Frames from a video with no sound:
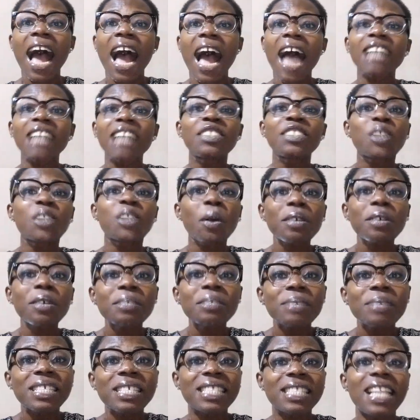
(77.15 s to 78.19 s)
And those
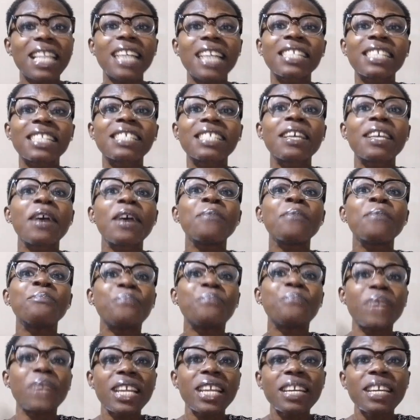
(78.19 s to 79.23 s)
mistakes
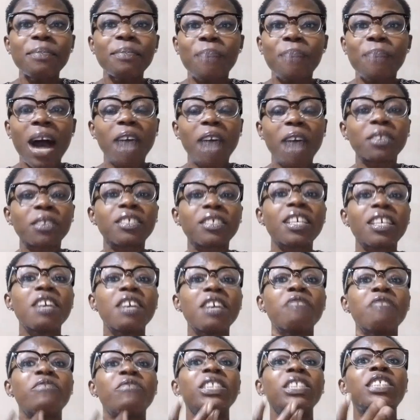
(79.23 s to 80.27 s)
bring about
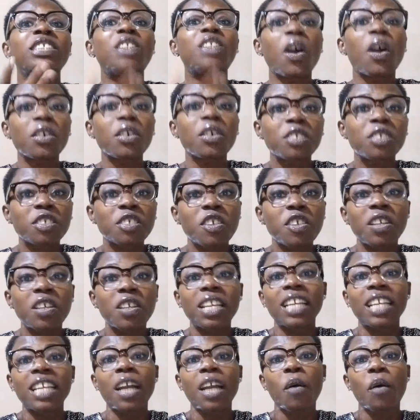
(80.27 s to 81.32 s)

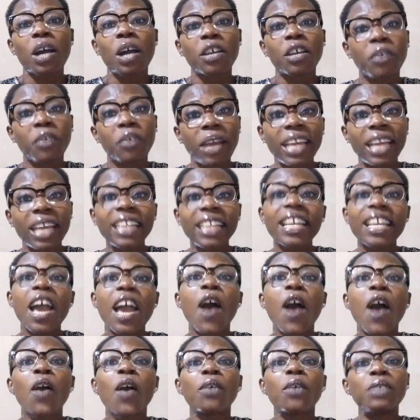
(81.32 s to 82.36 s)
reduction in our grade
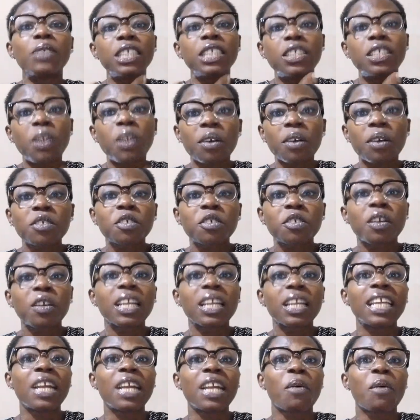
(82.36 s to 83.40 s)
or reduction
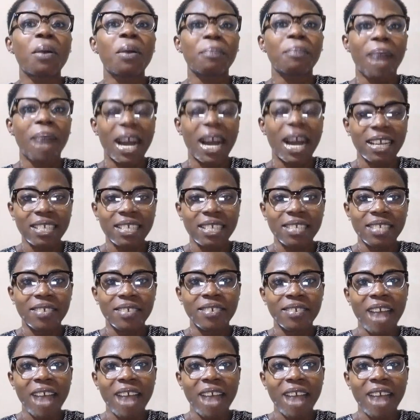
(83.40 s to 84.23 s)
in our marks.